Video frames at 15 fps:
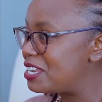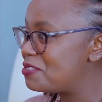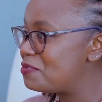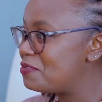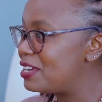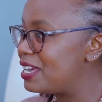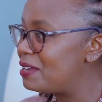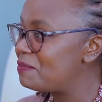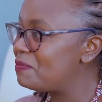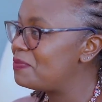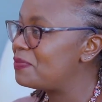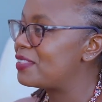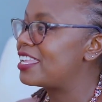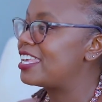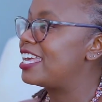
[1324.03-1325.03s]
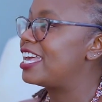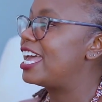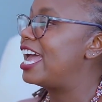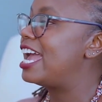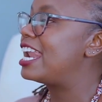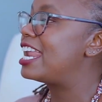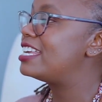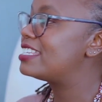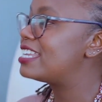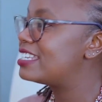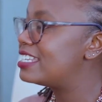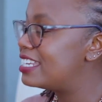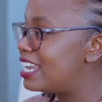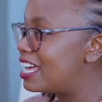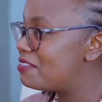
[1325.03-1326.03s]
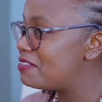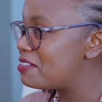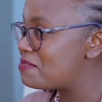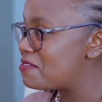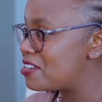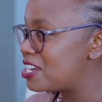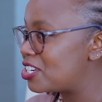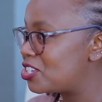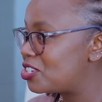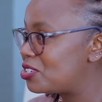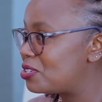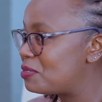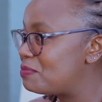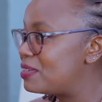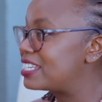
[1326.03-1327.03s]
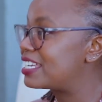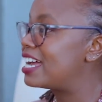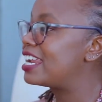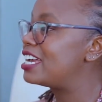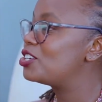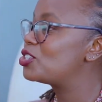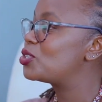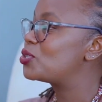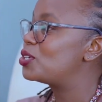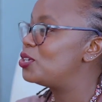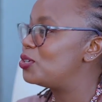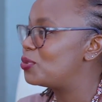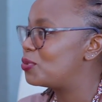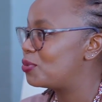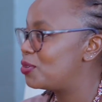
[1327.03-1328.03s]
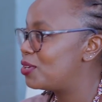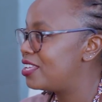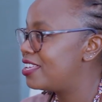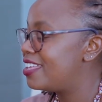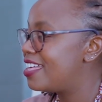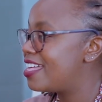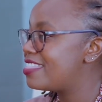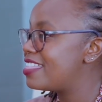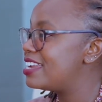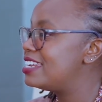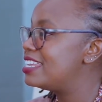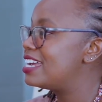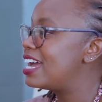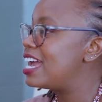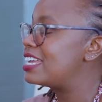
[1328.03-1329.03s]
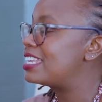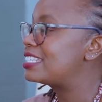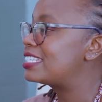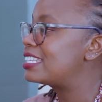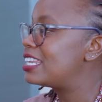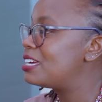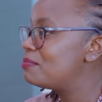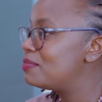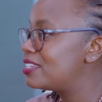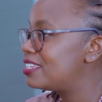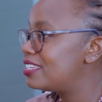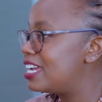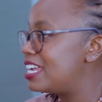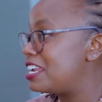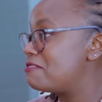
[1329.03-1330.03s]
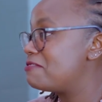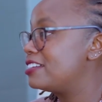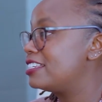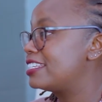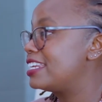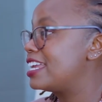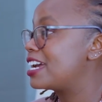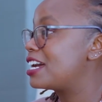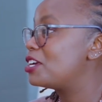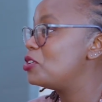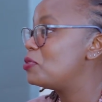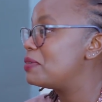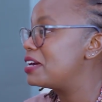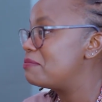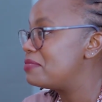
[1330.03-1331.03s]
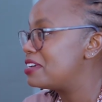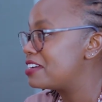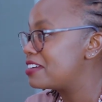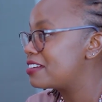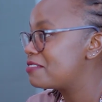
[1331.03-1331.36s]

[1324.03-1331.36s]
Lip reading: a duvet. And I started life afresh. But can I shock you? That day I slept and I felt like a human being